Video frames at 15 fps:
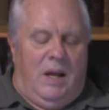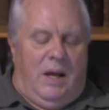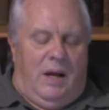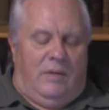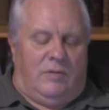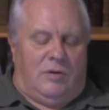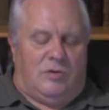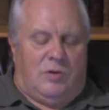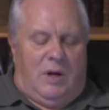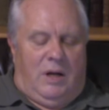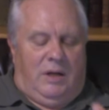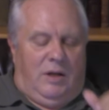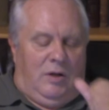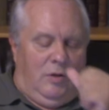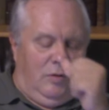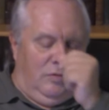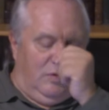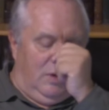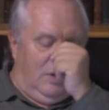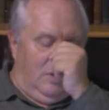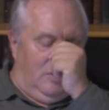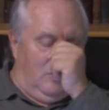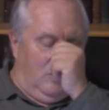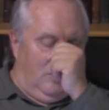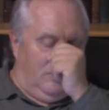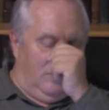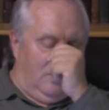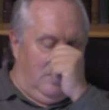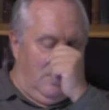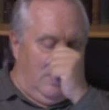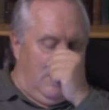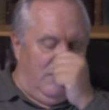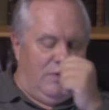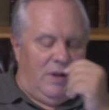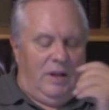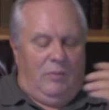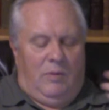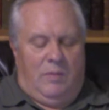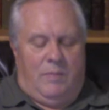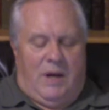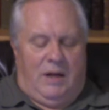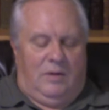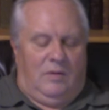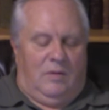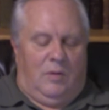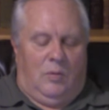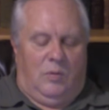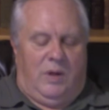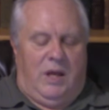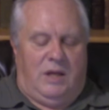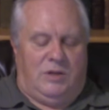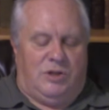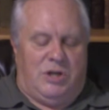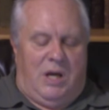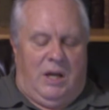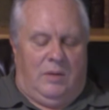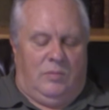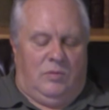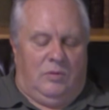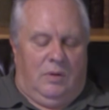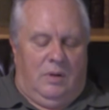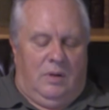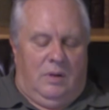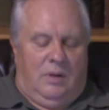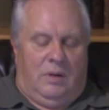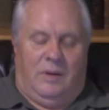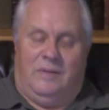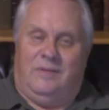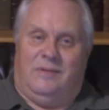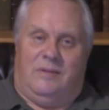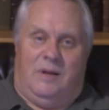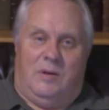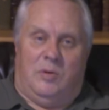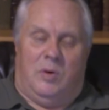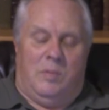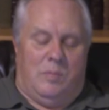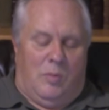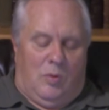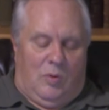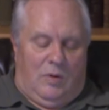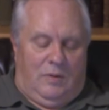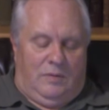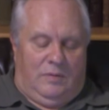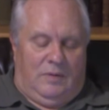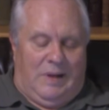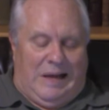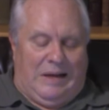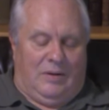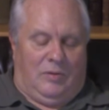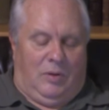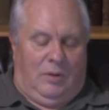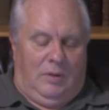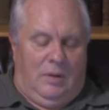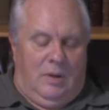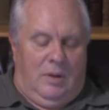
after trying to use it and endorse it, I finally went back to the old King James. Now, this is Henry Morris, doctor,